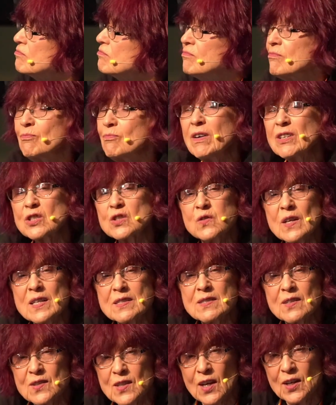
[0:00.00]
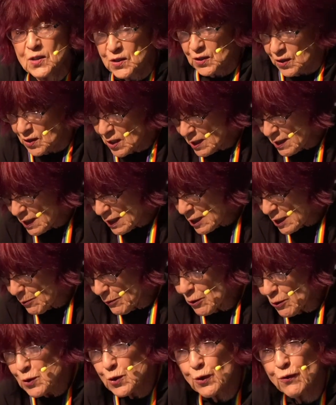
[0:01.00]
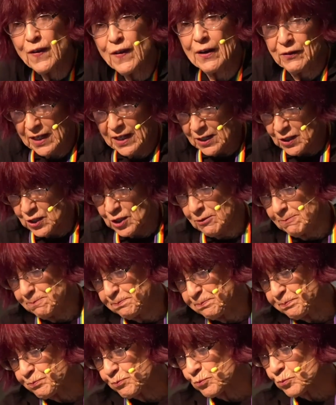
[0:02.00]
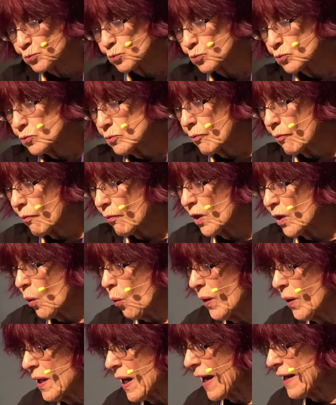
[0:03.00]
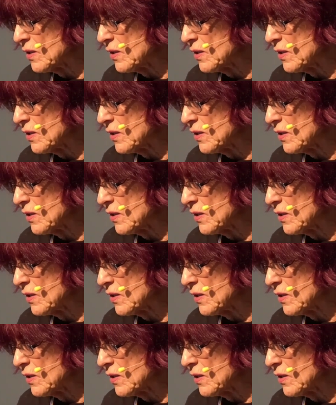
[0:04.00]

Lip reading: much less attention is his spiritual foundation. One night in